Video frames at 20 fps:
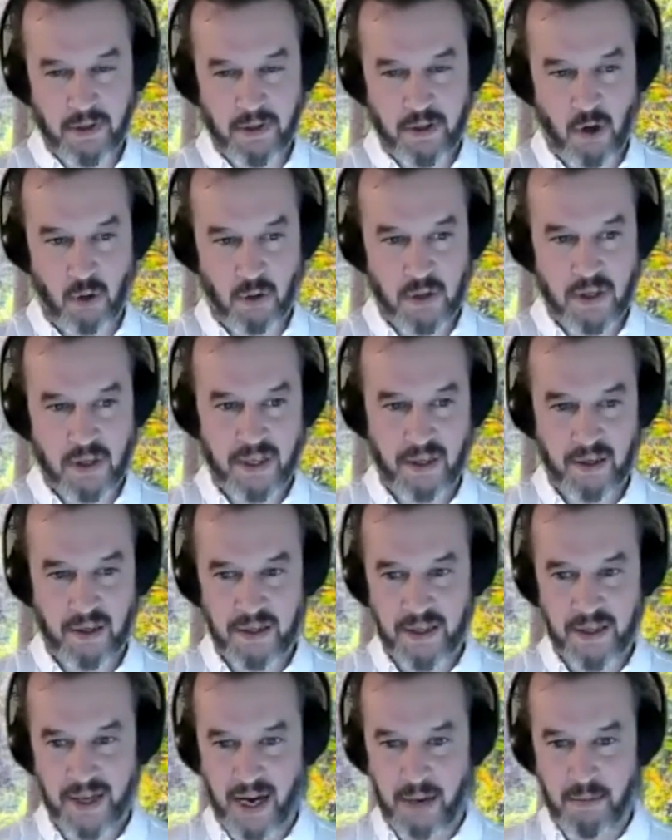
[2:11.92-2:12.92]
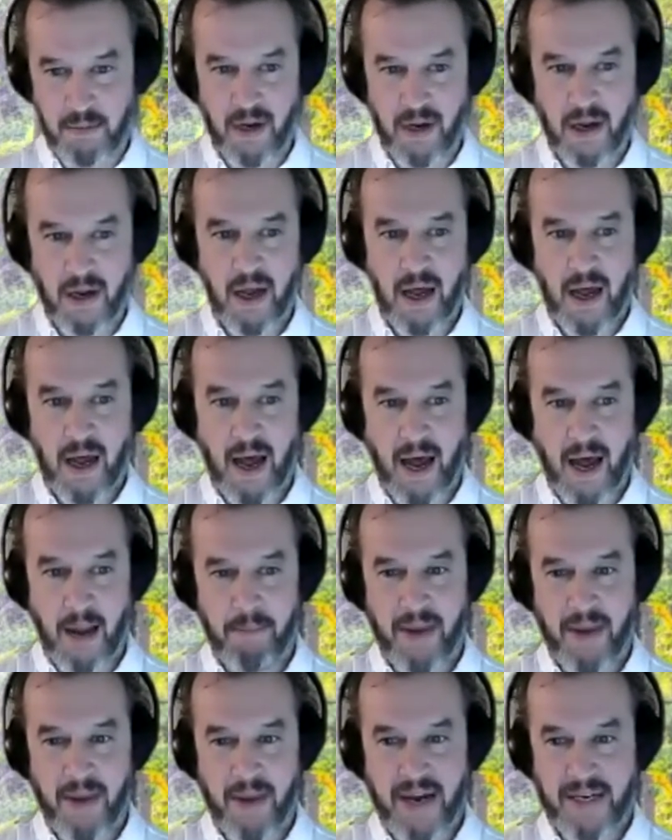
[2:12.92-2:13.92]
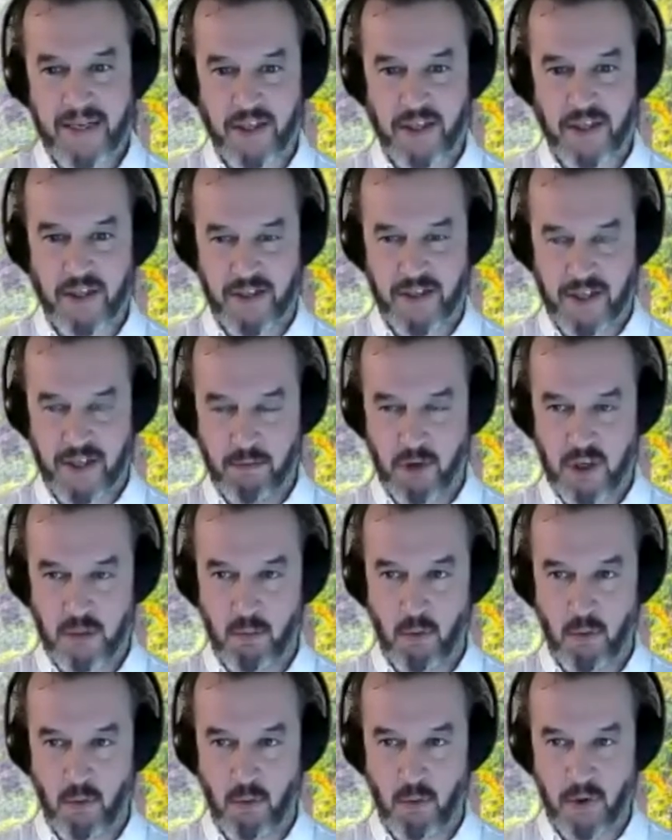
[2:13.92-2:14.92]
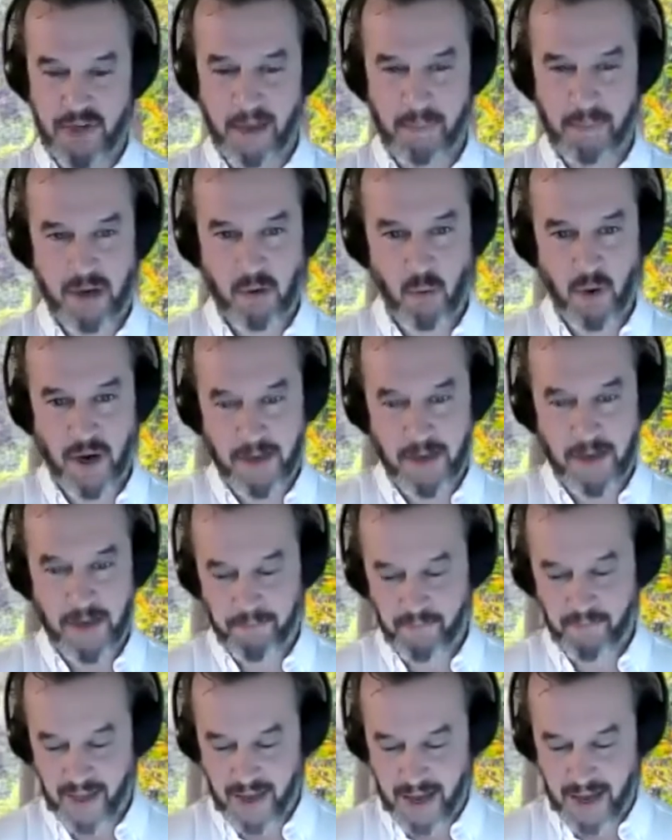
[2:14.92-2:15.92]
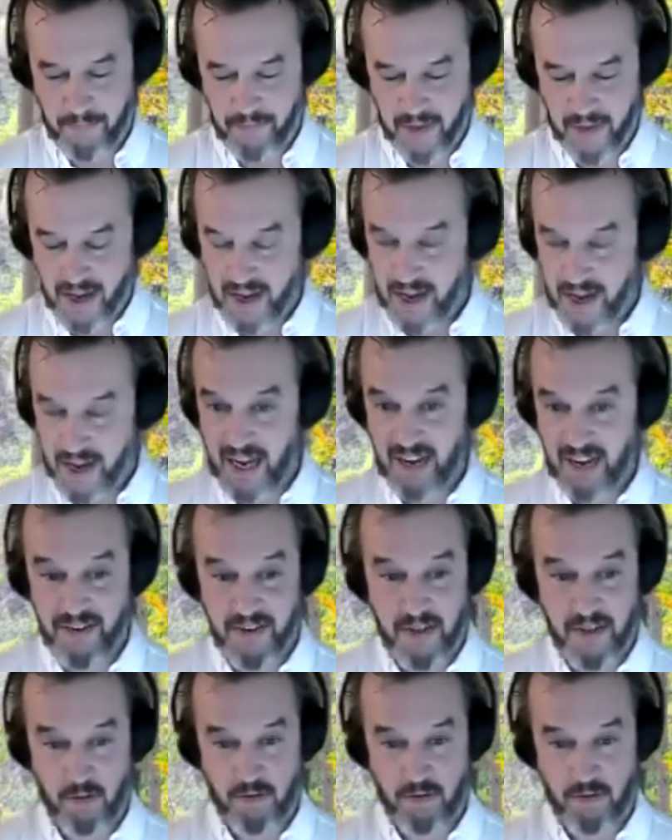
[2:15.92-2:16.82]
is our ultimate goal still the same, and making decisions in a much more dynamic way.